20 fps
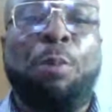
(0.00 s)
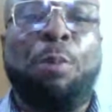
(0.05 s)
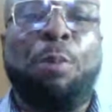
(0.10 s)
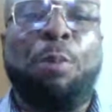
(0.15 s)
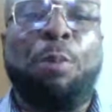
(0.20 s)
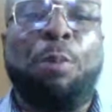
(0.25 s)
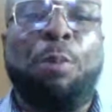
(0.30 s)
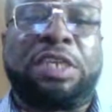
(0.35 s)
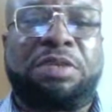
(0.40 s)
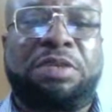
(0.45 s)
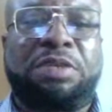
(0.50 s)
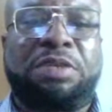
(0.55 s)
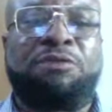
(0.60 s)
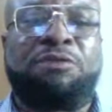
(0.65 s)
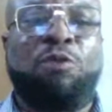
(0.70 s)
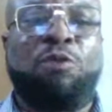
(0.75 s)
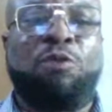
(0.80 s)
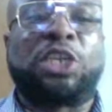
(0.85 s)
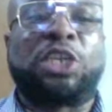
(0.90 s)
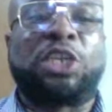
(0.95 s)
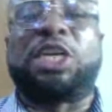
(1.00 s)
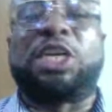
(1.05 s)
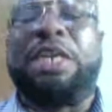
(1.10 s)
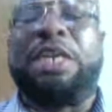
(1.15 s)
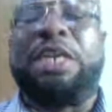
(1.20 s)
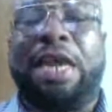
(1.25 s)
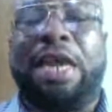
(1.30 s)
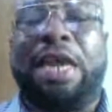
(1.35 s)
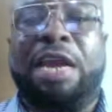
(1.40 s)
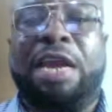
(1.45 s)
which in the end may
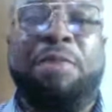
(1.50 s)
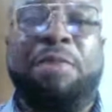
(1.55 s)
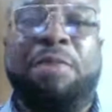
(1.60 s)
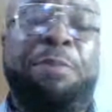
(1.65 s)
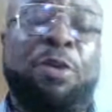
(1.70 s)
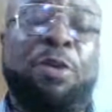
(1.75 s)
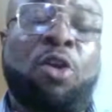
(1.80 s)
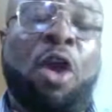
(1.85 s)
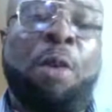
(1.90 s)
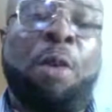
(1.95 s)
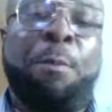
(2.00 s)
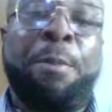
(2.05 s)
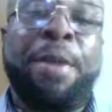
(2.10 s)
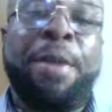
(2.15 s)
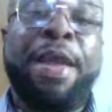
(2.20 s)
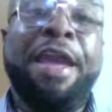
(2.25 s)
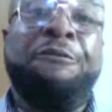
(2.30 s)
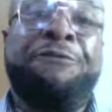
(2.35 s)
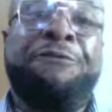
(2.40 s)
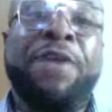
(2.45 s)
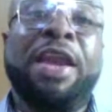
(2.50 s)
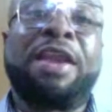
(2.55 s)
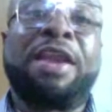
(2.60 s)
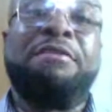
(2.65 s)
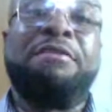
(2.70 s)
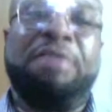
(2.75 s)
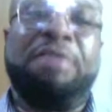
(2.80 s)
become a fake receipt.